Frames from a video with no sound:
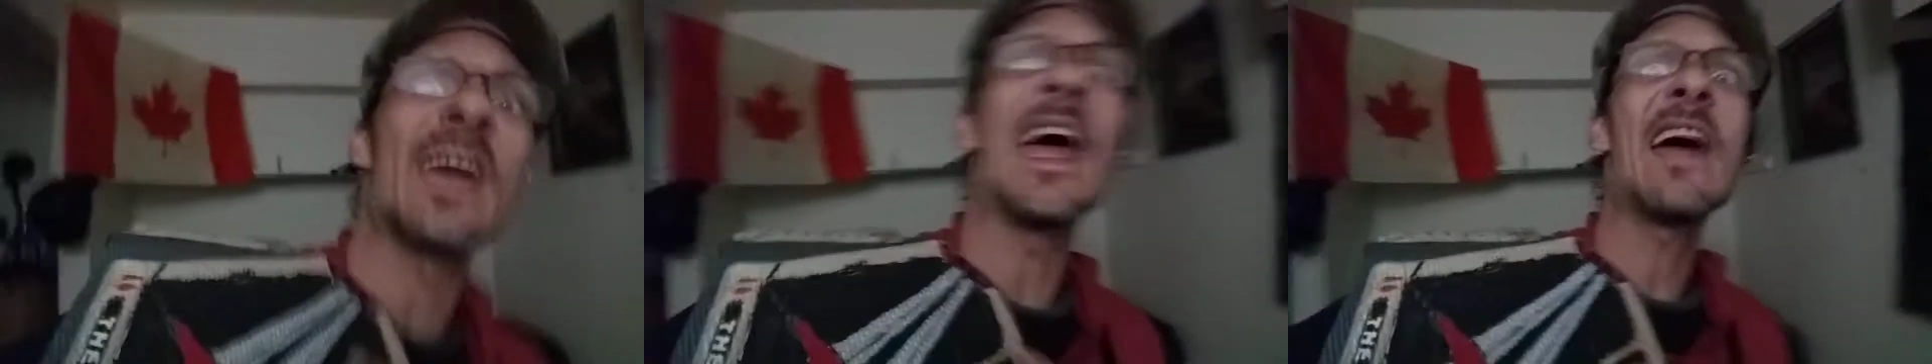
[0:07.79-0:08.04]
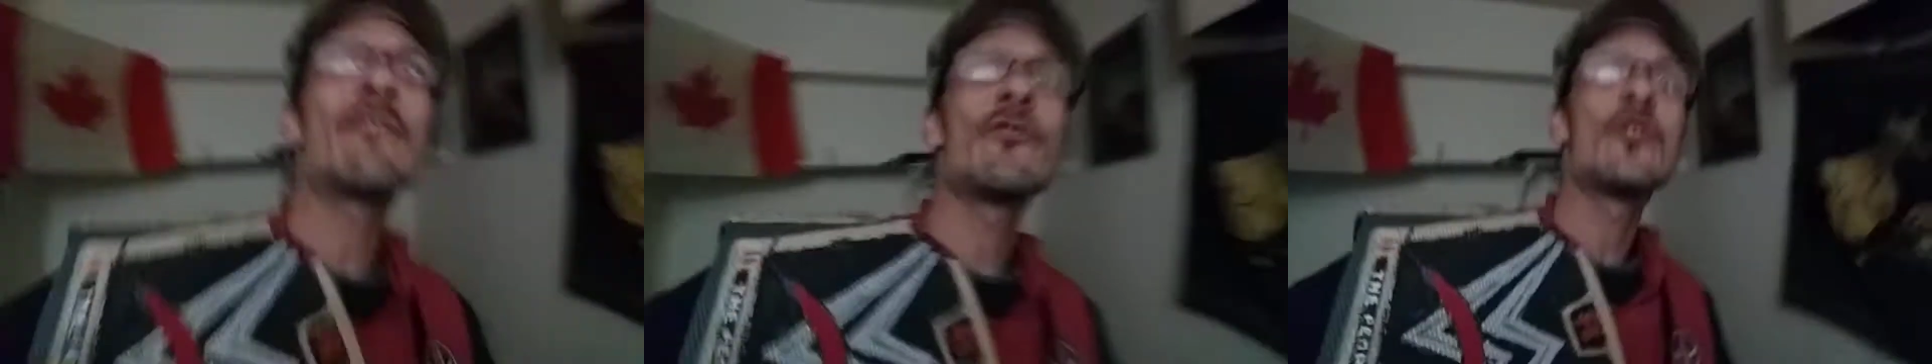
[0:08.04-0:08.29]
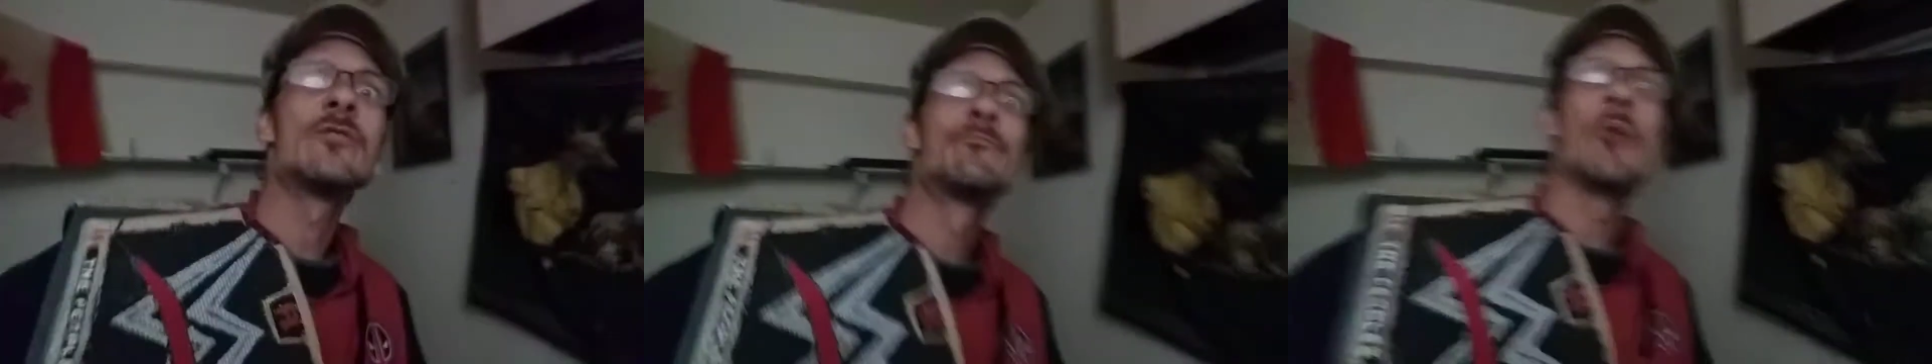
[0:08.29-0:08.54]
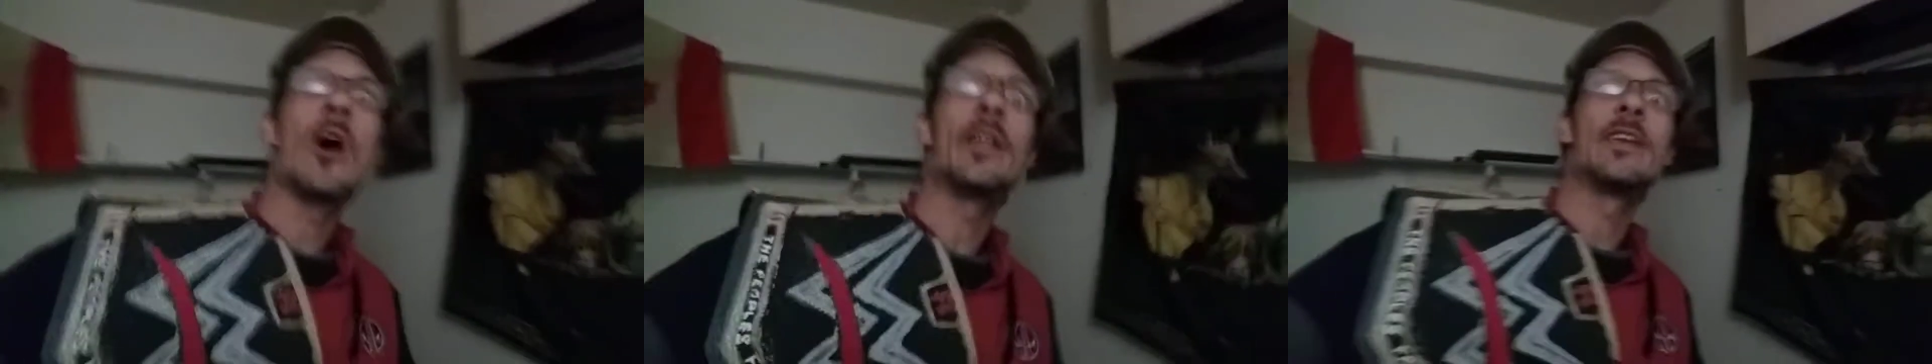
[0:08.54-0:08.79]

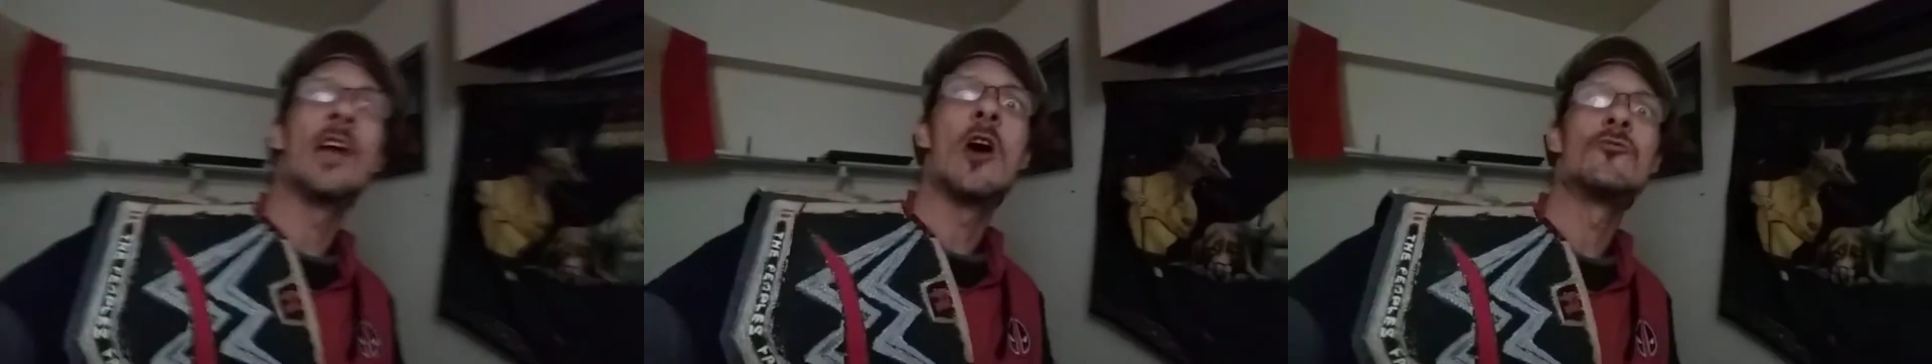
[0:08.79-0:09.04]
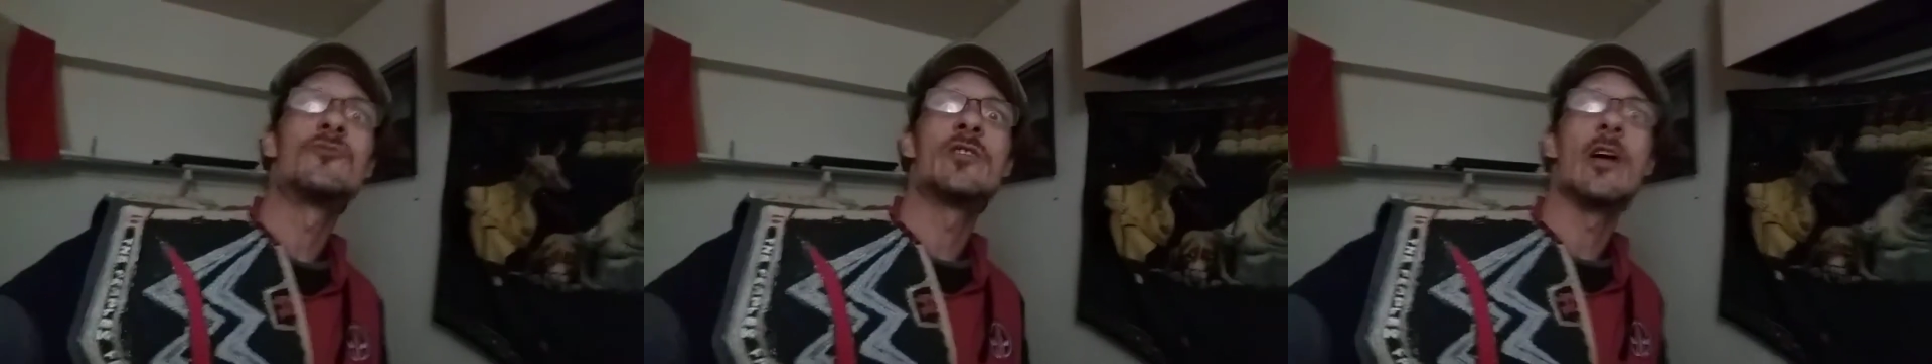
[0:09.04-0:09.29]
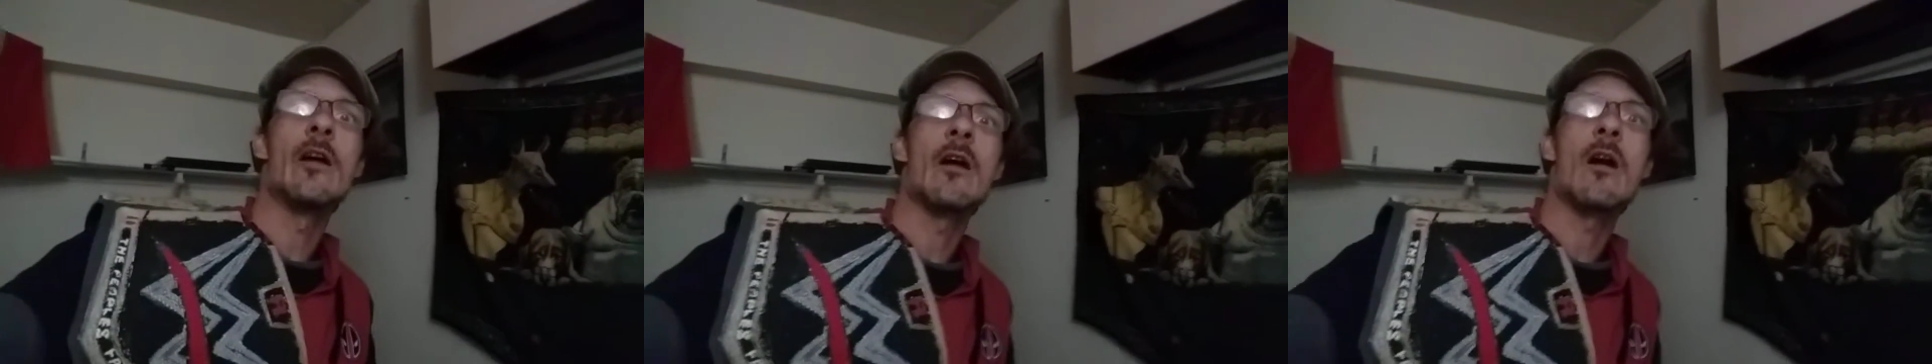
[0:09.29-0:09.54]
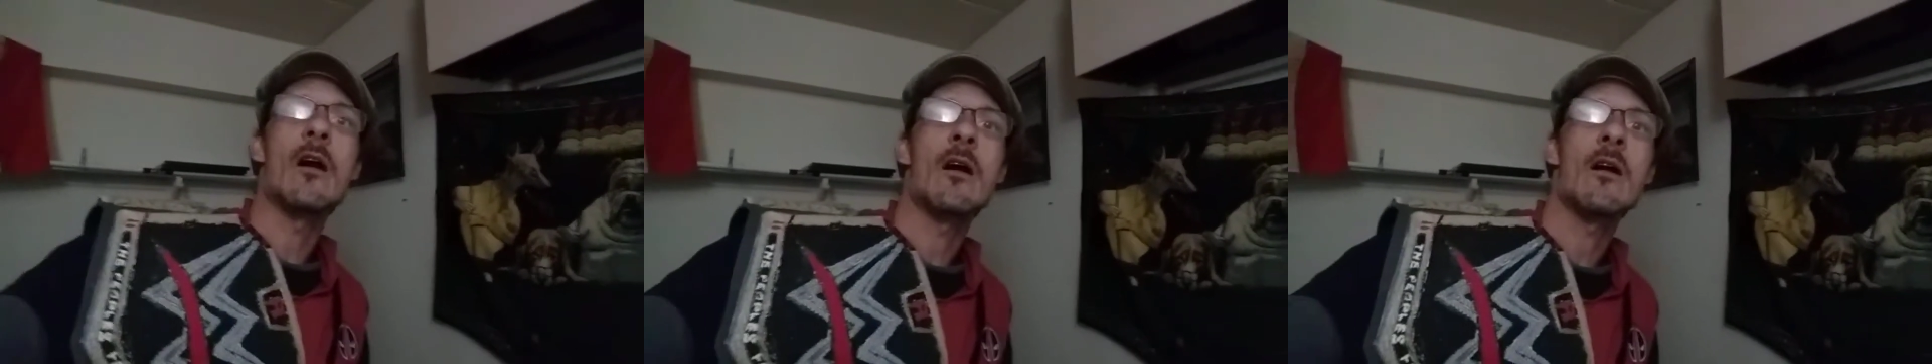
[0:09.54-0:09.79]
everybody out
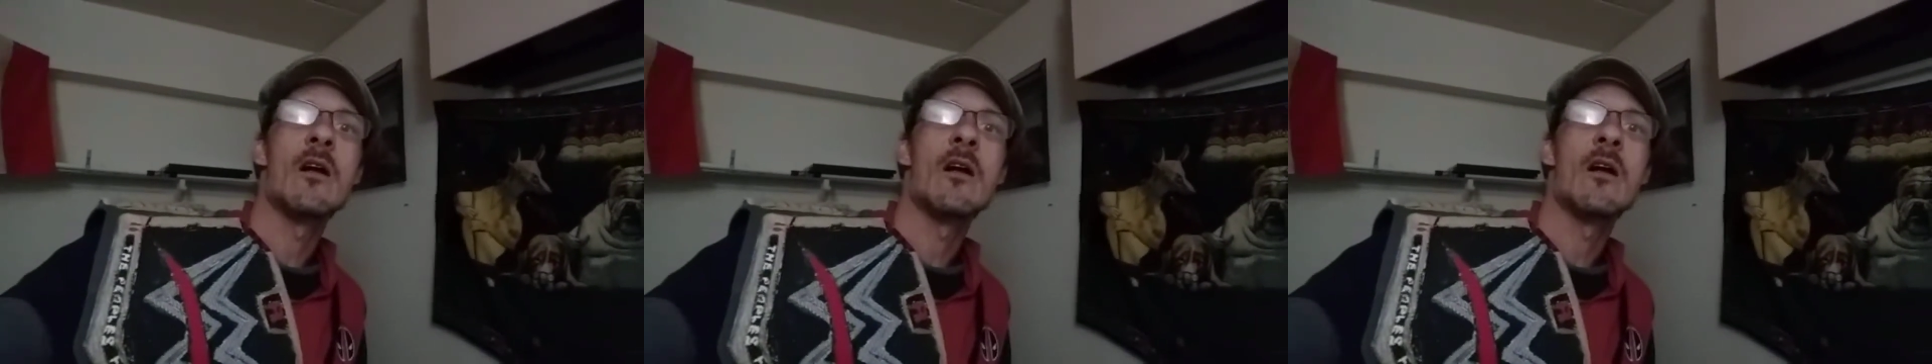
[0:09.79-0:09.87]
there.